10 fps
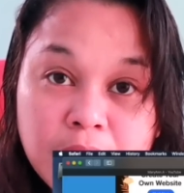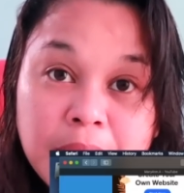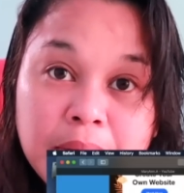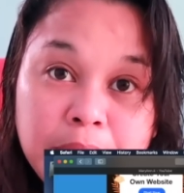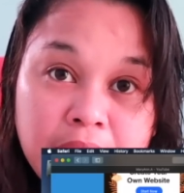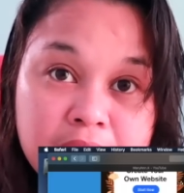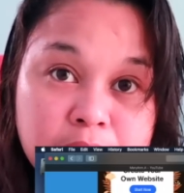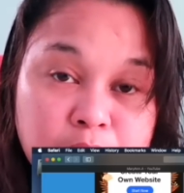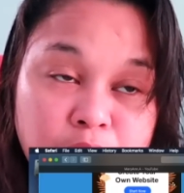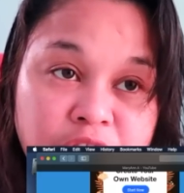sa
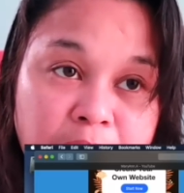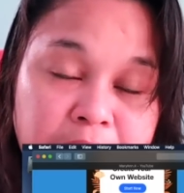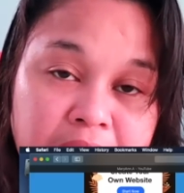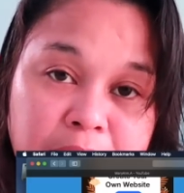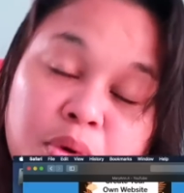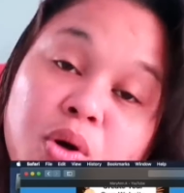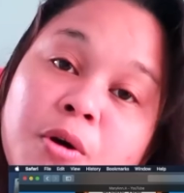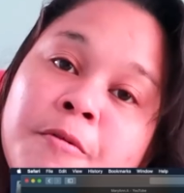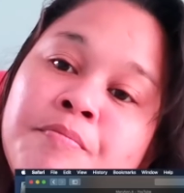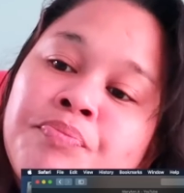Pilipinas mo, family mo.